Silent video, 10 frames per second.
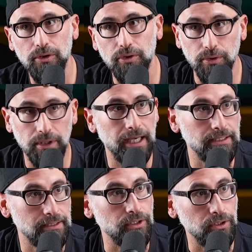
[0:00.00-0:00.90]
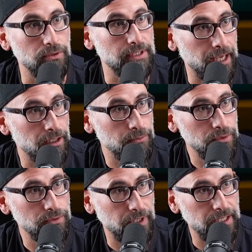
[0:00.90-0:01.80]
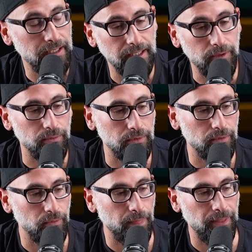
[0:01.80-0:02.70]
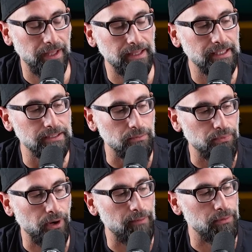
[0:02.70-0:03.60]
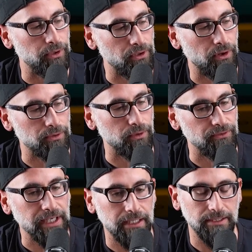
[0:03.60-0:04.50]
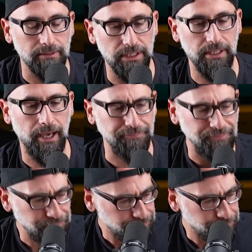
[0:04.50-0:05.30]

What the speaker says: utilize and use animals, right? I think that's the problem with hardcore veganism is that